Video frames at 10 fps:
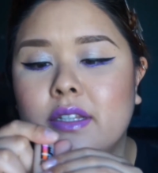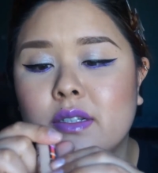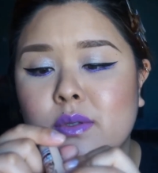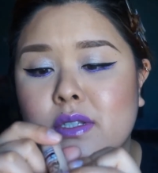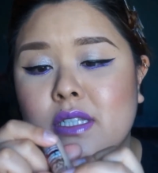
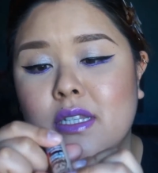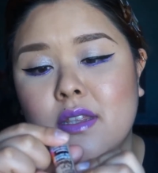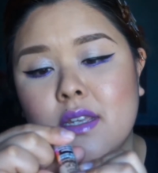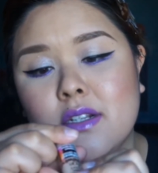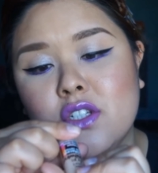This one's
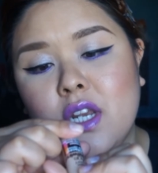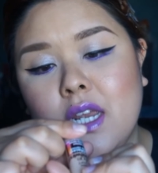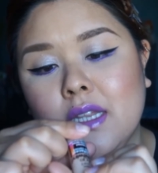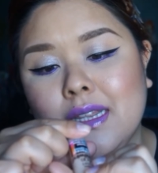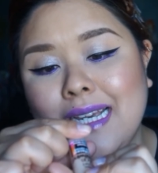in the
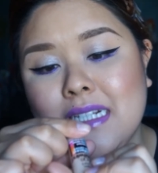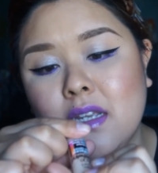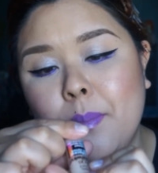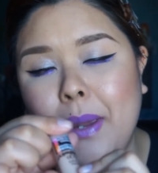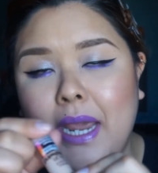shade
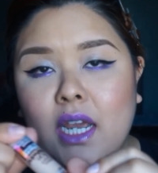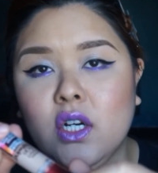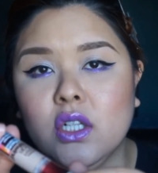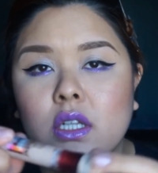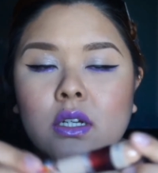Light
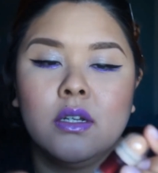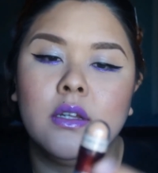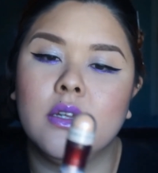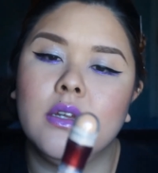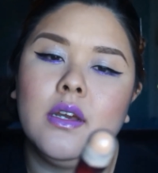Pale,
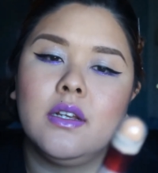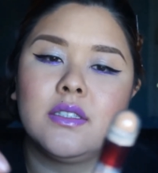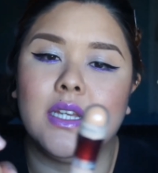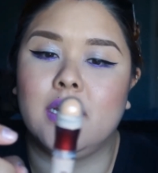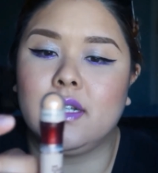
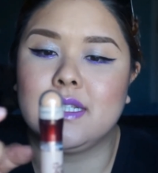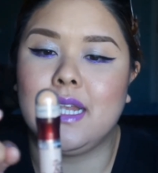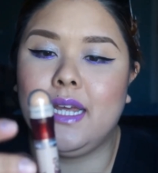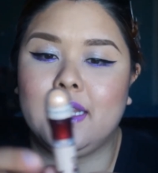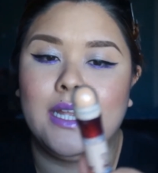so because
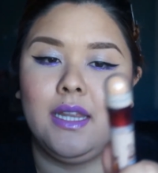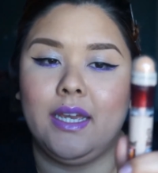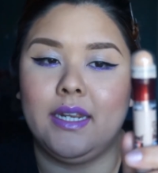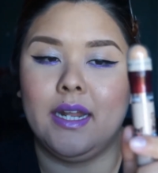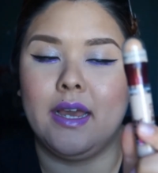I like that
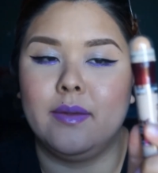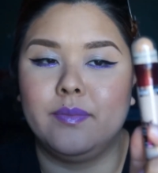light